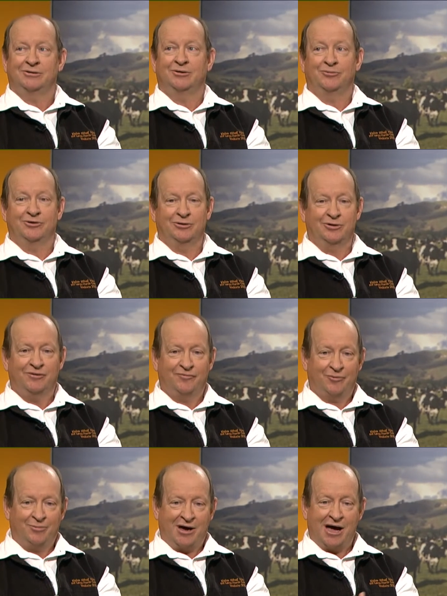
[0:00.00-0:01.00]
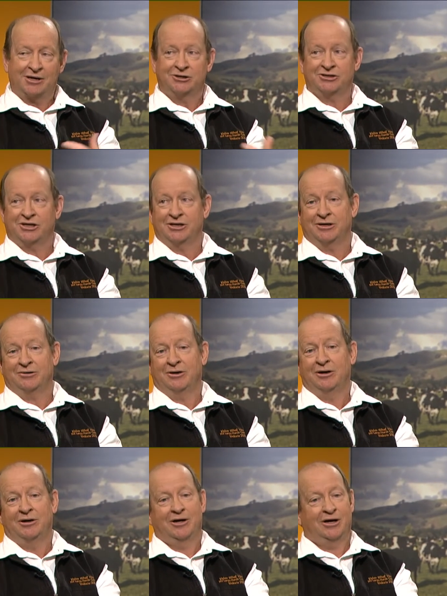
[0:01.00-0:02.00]
It was looking for market share.
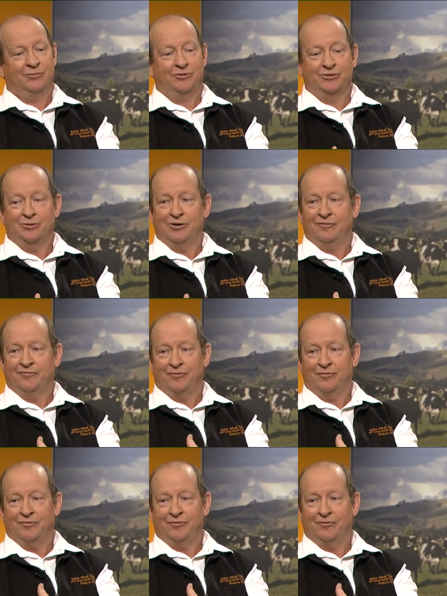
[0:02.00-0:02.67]
It was looking